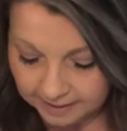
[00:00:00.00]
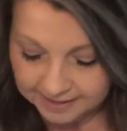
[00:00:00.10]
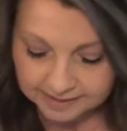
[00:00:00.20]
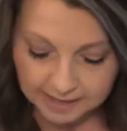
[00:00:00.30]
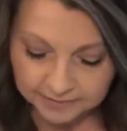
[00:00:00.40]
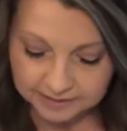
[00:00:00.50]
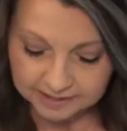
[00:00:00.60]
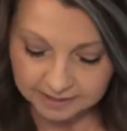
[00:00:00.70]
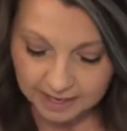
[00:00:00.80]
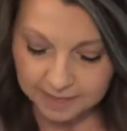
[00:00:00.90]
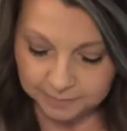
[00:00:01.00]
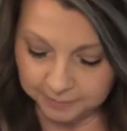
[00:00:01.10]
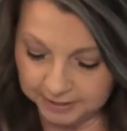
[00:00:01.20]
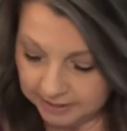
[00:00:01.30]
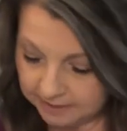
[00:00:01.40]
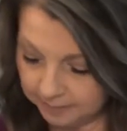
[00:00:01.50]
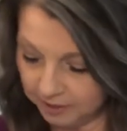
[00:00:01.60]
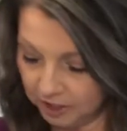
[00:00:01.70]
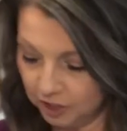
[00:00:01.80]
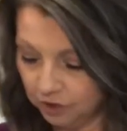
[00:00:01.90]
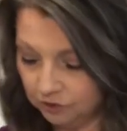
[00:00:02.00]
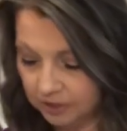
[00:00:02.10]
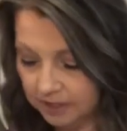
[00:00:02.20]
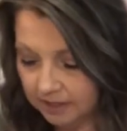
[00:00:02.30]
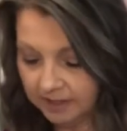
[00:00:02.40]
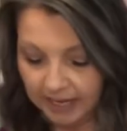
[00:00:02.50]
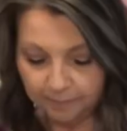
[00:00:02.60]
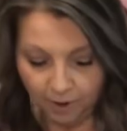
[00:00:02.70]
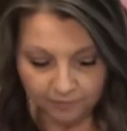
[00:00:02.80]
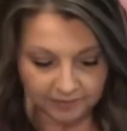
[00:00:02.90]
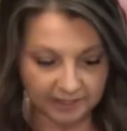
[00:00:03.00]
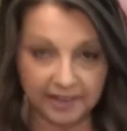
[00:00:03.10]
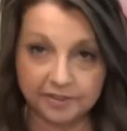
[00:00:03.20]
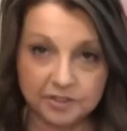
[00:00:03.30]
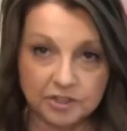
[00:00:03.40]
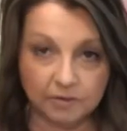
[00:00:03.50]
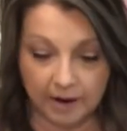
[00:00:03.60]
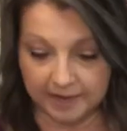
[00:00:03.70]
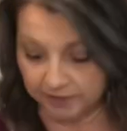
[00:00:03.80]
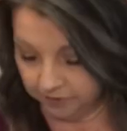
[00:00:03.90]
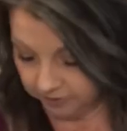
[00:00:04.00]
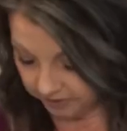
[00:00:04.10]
I save this tape because I'm going to use it to tape off the letters so I don't